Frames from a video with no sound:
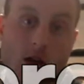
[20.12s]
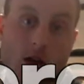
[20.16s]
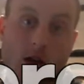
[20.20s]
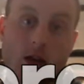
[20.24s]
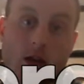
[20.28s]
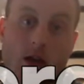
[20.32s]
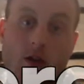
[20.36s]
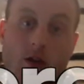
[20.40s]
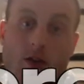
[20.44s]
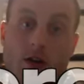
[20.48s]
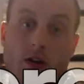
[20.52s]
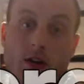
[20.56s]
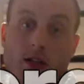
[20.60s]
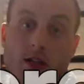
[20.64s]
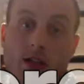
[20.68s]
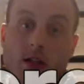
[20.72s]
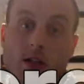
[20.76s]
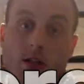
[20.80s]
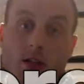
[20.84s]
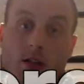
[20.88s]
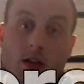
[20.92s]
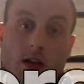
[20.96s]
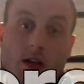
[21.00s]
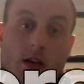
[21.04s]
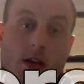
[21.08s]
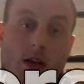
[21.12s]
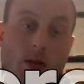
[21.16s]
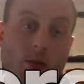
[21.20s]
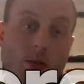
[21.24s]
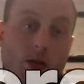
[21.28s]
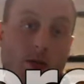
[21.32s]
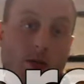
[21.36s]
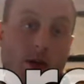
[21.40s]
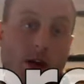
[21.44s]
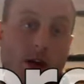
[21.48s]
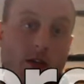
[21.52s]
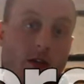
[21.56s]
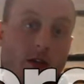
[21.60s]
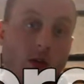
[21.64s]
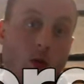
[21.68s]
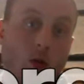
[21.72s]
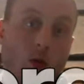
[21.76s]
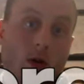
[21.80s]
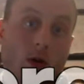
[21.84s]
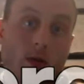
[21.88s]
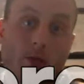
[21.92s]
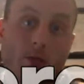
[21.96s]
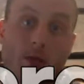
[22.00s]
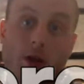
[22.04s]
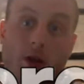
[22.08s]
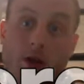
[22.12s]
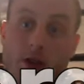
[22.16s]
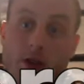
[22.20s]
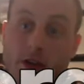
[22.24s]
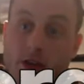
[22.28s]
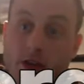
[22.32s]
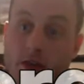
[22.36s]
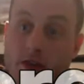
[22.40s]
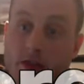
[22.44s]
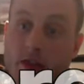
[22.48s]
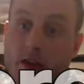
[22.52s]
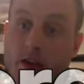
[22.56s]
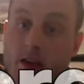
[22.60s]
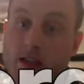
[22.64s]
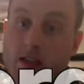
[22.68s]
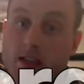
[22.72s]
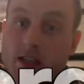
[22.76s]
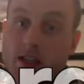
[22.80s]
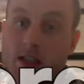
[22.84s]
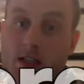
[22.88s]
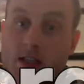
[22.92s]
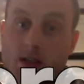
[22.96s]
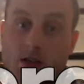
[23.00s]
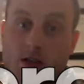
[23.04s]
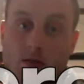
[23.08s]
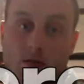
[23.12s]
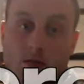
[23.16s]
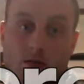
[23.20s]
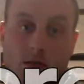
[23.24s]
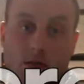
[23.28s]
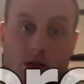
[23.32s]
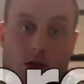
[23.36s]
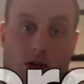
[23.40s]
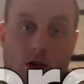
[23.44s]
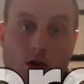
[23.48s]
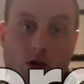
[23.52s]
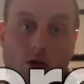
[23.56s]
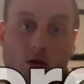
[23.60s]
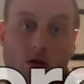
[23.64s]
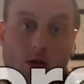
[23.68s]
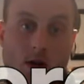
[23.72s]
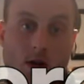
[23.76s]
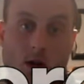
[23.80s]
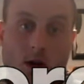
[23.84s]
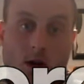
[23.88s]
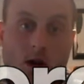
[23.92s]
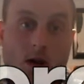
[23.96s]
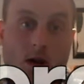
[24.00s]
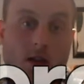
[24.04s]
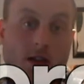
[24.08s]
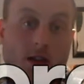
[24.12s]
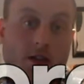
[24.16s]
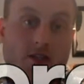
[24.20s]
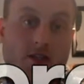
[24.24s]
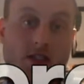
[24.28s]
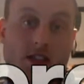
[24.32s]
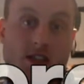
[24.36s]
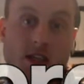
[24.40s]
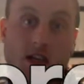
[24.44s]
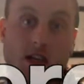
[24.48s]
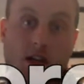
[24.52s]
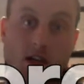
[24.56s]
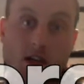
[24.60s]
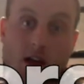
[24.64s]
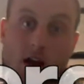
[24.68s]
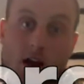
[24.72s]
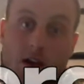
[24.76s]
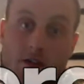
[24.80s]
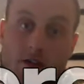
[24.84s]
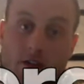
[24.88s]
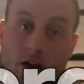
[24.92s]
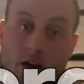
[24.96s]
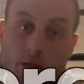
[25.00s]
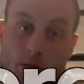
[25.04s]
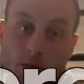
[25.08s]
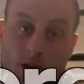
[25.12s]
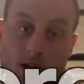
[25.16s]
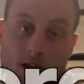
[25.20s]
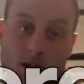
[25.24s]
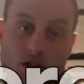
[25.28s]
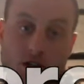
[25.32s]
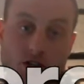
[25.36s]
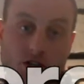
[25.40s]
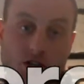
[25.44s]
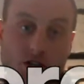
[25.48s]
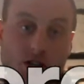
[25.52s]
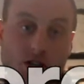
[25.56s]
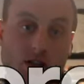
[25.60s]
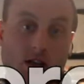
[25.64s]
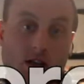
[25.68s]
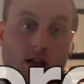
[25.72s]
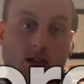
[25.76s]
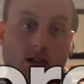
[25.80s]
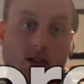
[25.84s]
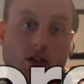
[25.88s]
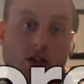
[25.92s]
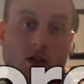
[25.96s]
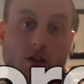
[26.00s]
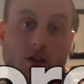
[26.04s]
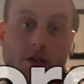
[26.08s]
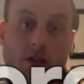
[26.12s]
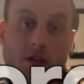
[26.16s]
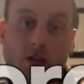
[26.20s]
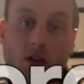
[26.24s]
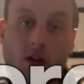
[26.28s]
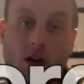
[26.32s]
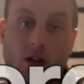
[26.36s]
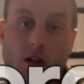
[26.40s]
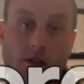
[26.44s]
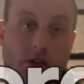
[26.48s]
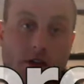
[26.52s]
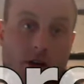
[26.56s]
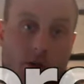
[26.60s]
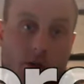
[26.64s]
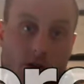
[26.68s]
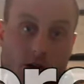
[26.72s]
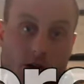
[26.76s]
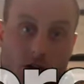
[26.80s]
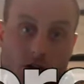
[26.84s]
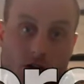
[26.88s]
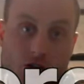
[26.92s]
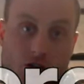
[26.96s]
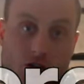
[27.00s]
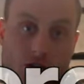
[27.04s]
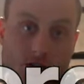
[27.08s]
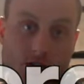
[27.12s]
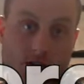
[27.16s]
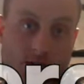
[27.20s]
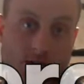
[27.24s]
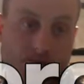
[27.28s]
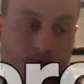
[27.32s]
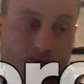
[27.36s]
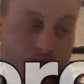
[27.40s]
They recently implemented their 1 millionth system, so they've seen a lot of applications and solved a lot of applications.